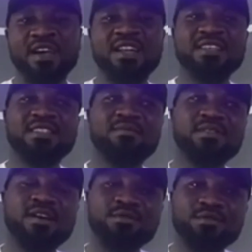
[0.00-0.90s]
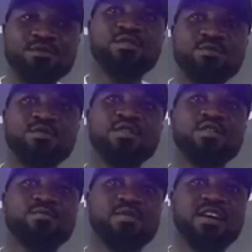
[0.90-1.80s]
And then sometimes too,
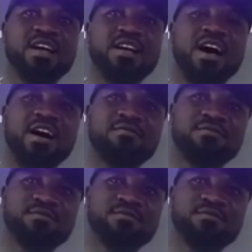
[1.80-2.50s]
we can have